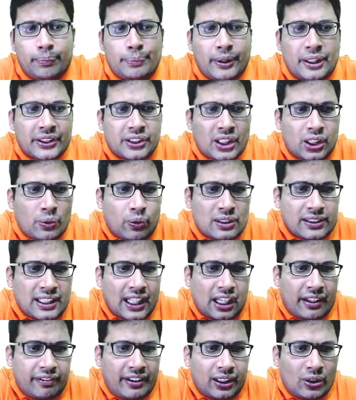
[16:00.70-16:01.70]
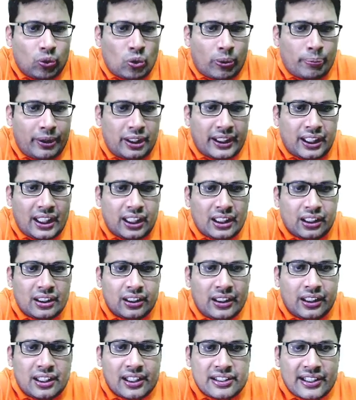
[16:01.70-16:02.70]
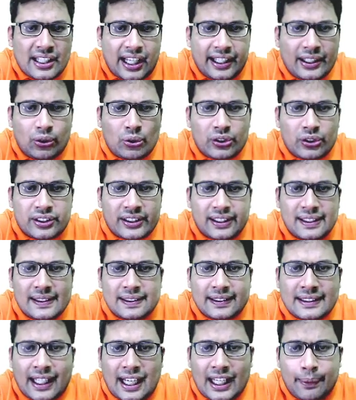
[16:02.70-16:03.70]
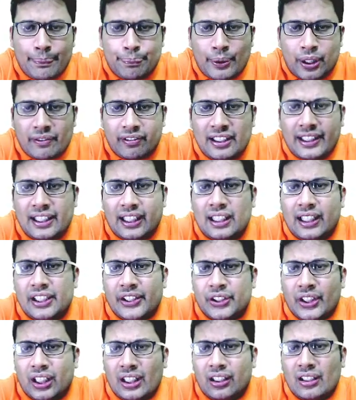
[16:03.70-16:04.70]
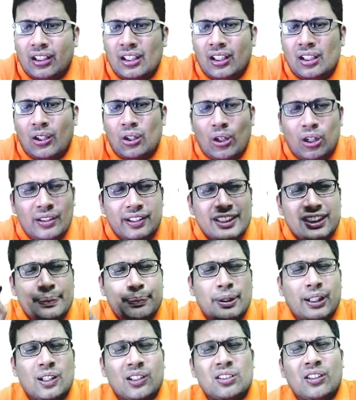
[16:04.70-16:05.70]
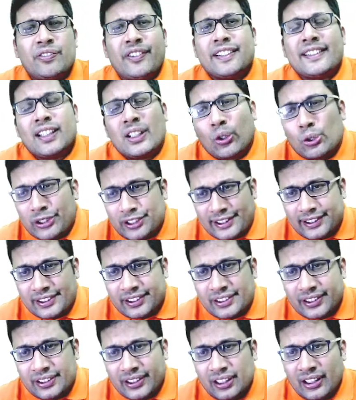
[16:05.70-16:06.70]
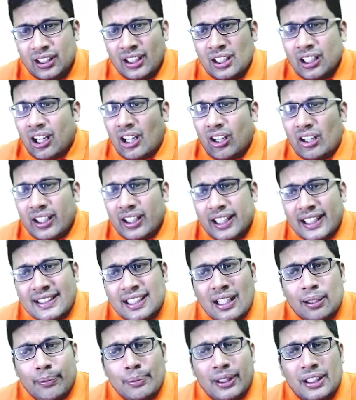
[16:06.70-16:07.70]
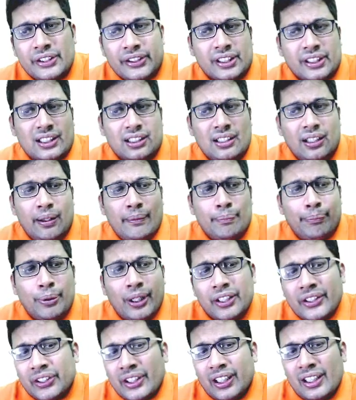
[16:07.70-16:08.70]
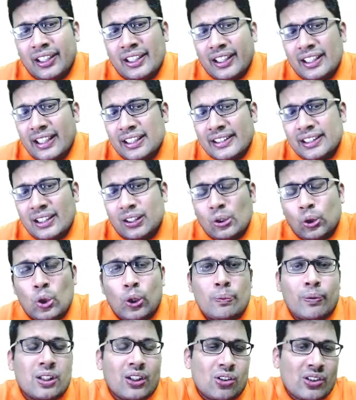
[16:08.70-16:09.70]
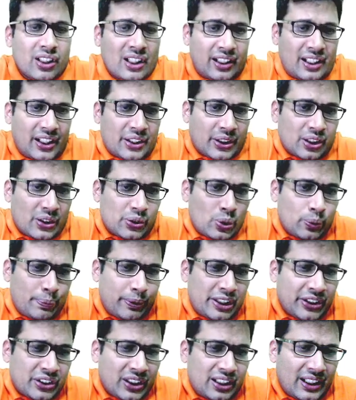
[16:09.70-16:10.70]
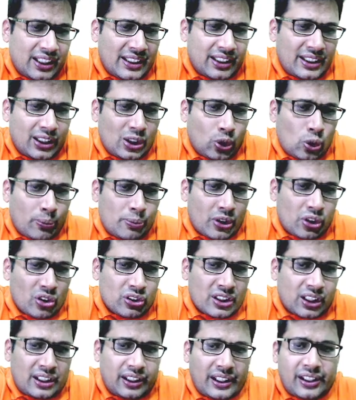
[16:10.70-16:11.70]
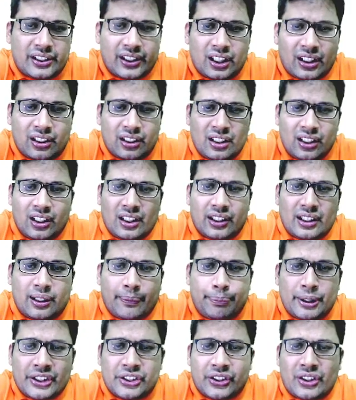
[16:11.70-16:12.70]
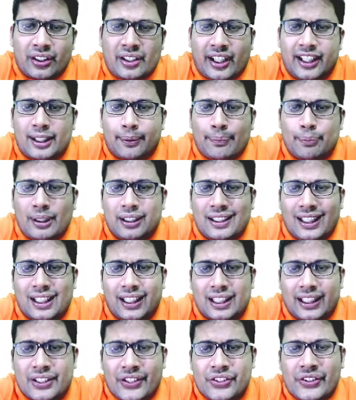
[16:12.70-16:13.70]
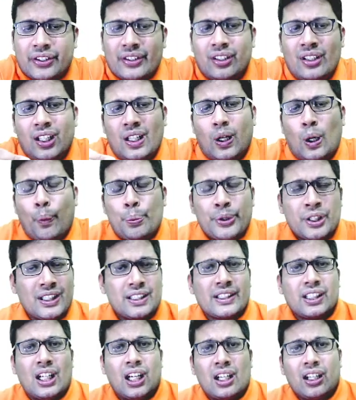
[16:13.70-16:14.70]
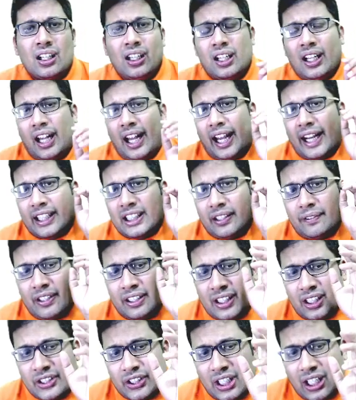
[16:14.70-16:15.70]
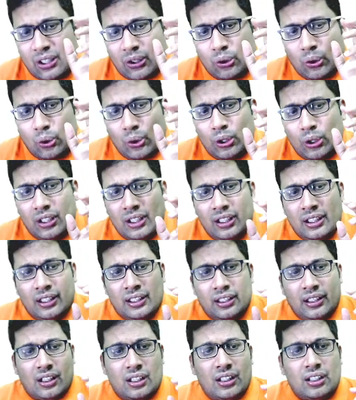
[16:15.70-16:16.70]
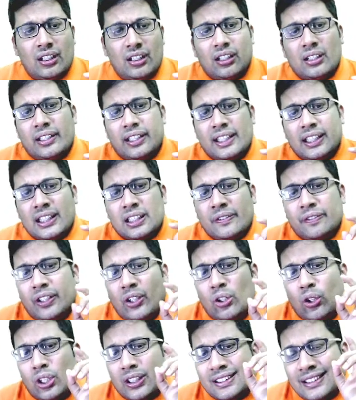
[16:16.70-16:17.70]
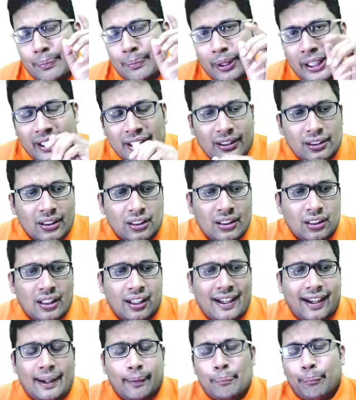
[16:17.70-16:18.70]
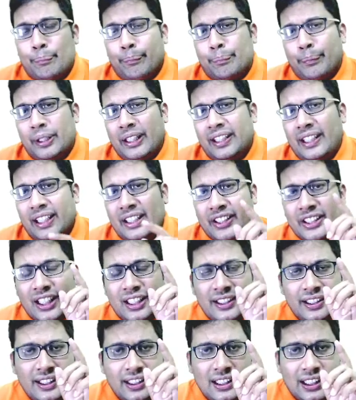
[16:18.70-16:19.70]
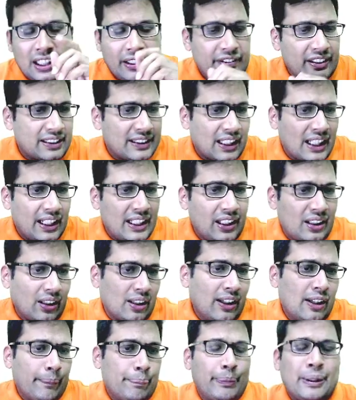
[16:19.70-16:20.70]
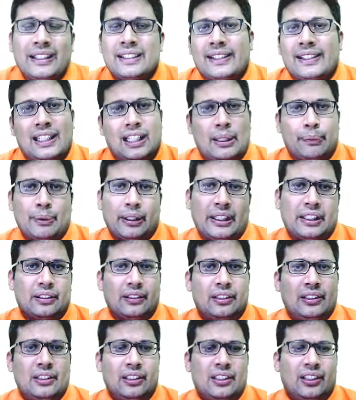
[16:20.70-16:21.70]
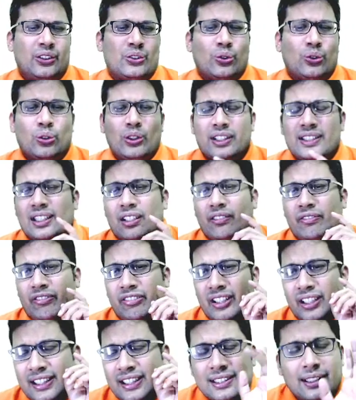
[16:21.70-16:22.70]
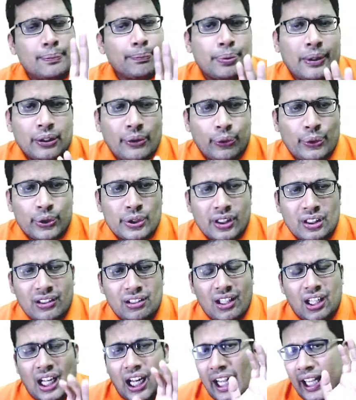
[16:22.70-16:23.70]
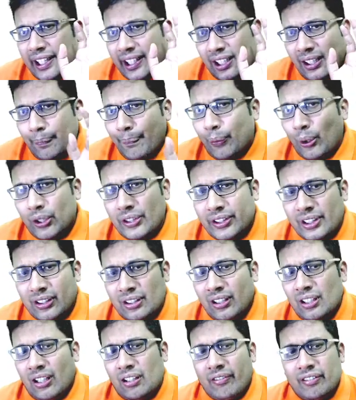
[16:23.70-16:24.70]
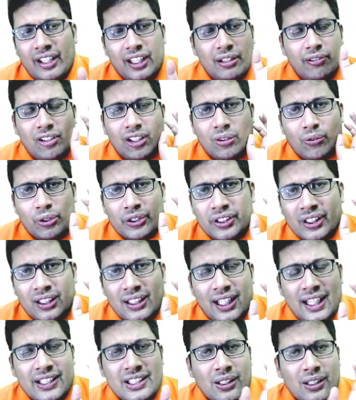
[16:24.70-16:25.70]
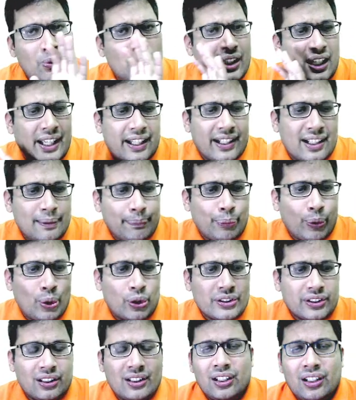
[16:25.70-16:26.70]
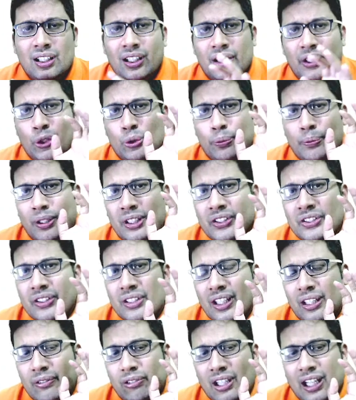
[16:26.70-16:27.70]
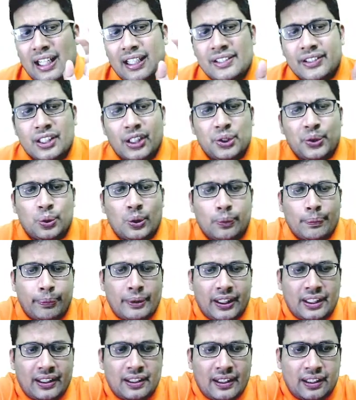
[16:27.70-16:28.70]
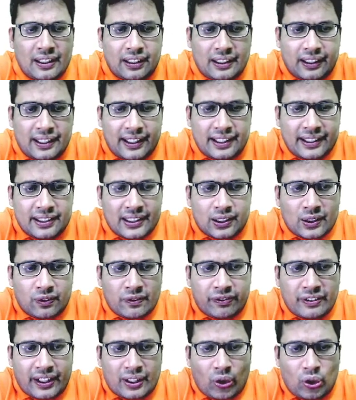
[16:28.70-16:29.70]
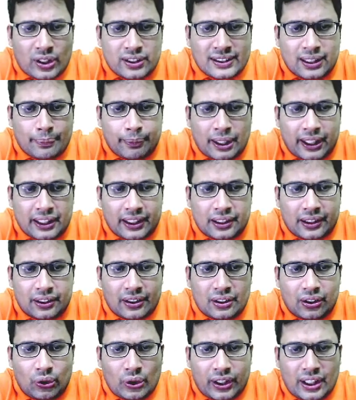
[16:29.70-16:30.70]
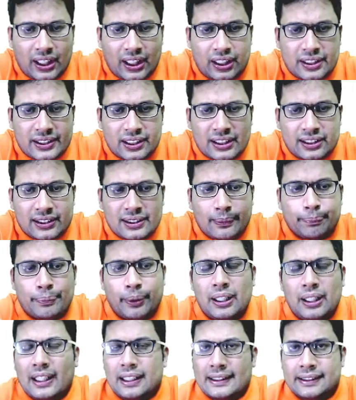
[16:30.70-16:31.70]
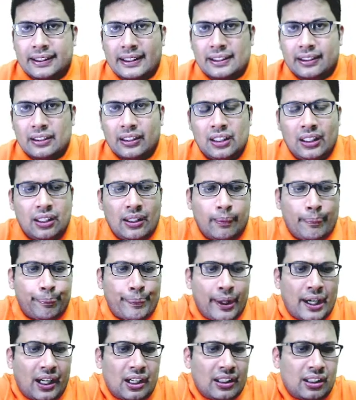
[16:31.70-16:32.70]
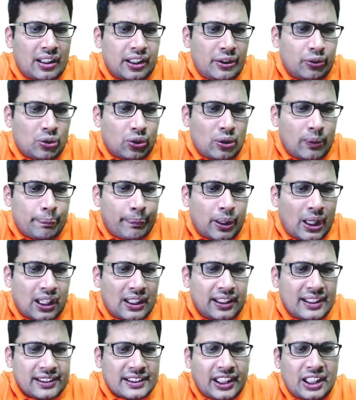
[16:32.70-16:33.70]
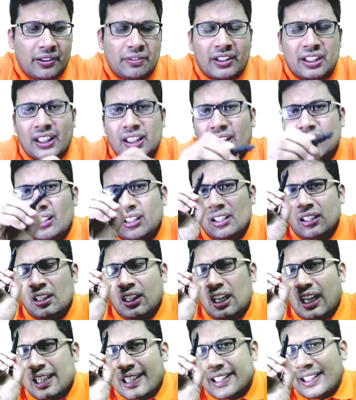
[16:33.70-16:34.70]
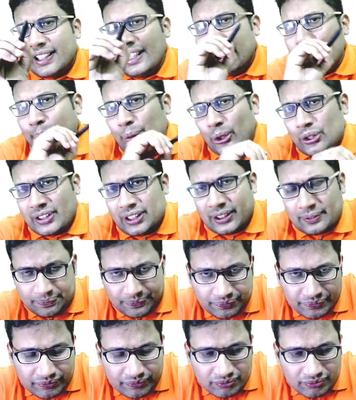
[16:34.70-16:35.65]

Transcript: Patient was having vomiting, cyanosis, hyperventilation. All is because of acidosis. On examination, patient is in comatose condition. So patient is in the comatose condition, the best treatment is options are activated charcoal, uh, desferoxamine, British anti-Lewisite, penicillamine. So it's a very simple question. Iron poison. Whenever question asked about iron poison, you must your answer should be desferoxamine. Okay, it's a simple answer. BAL, you know, BAL is given in arsenic poison.